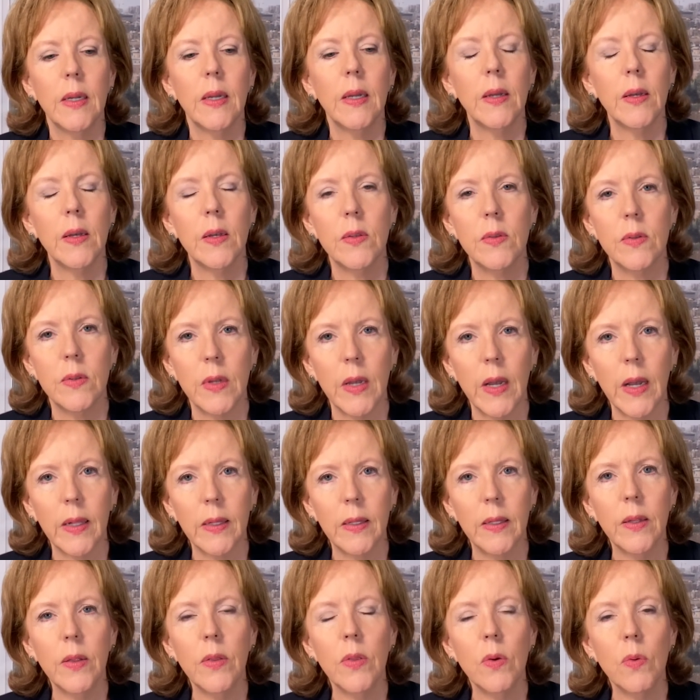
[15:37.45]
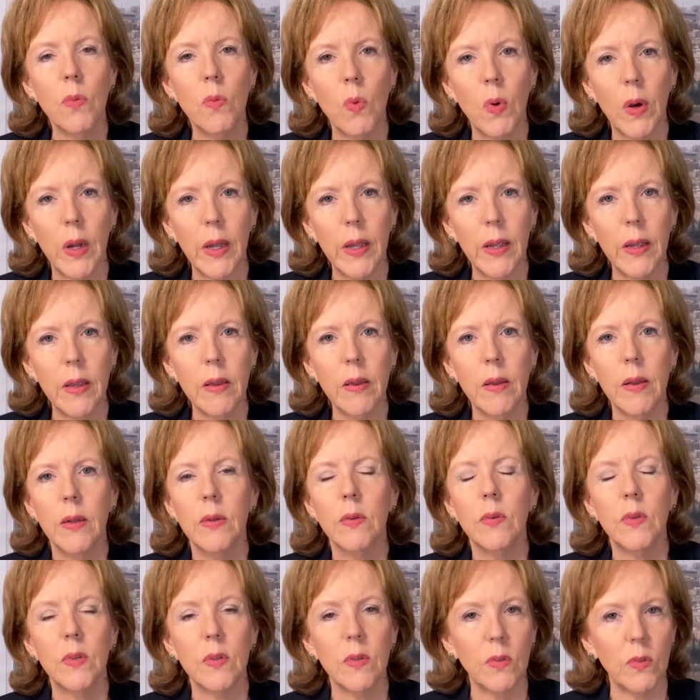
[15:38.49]
exactly the way
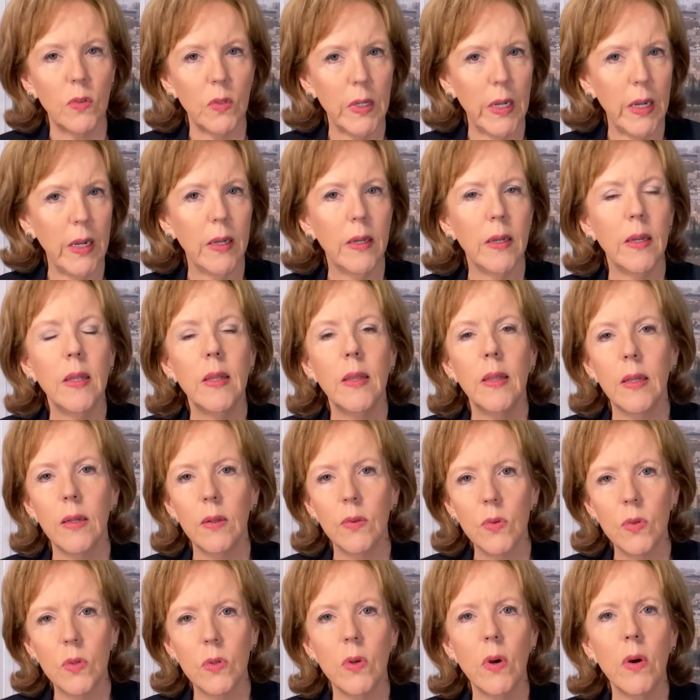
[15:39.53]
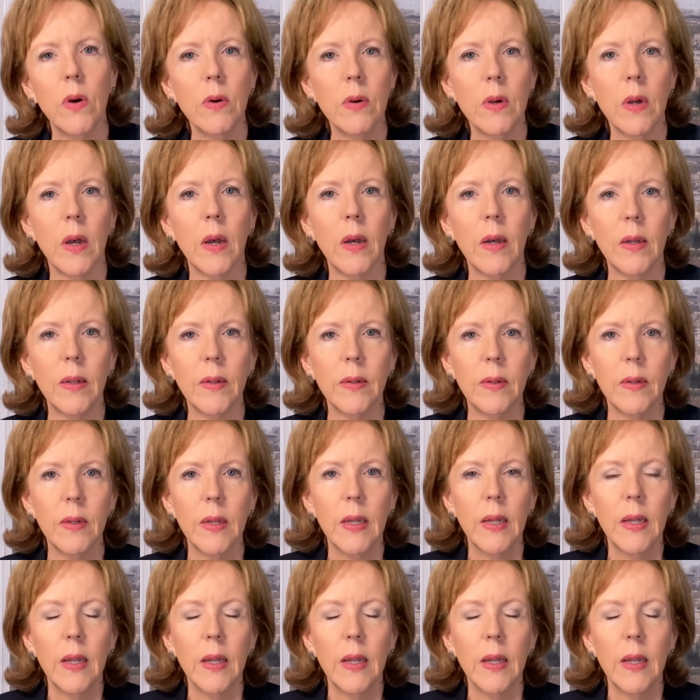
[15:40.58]
society then saw God.